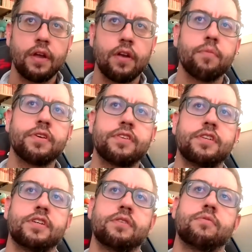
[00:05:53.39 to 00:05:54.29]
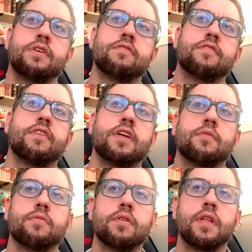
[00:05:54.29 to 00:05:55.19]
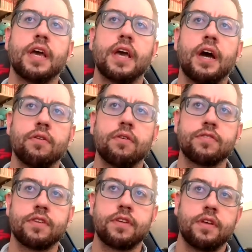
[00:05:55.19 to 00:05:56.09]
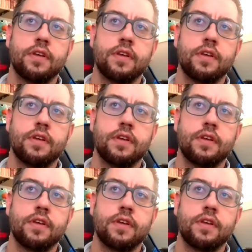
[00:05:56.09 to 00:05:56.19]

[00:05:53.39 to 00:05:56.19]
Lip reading: Here at BCG, we have developed Lighthouse,